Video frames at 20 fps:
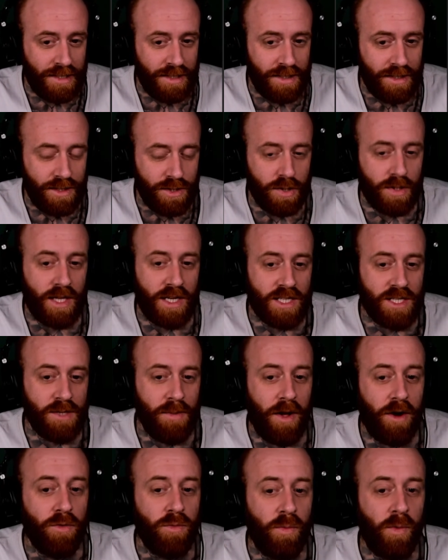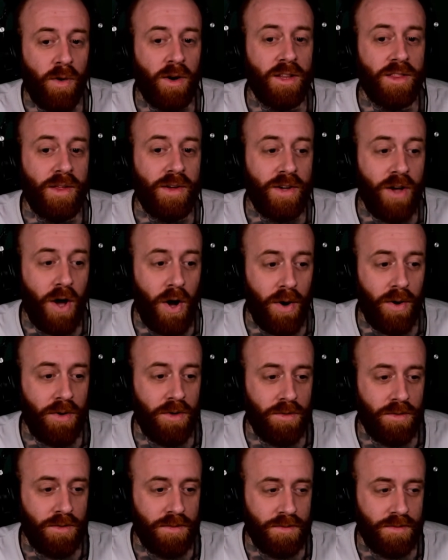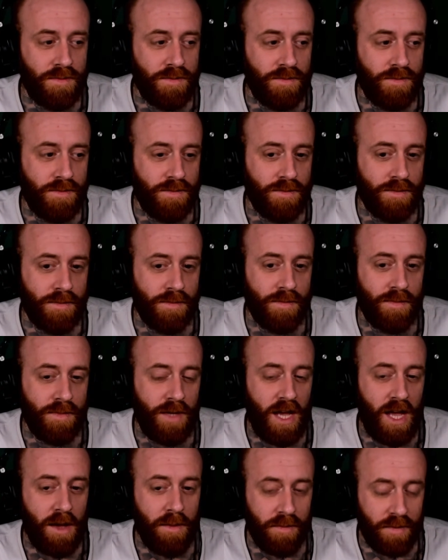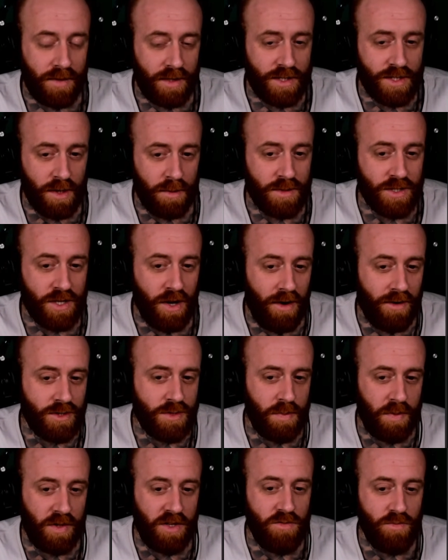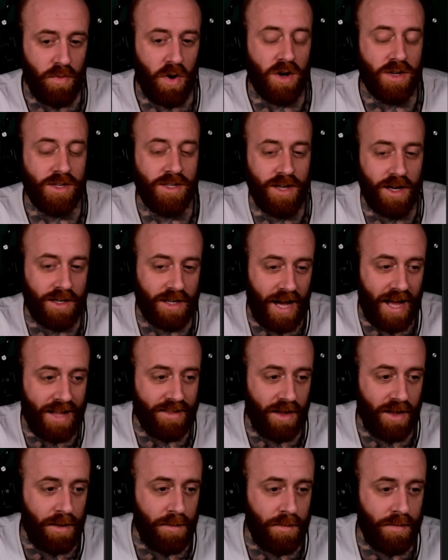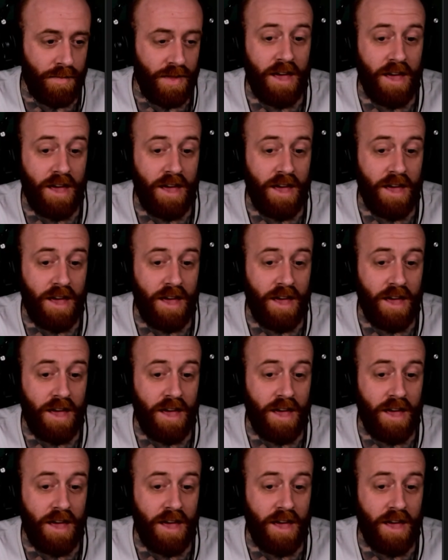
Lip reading: So then it's a matter of where did they go? And some scholars believe Marcion got them.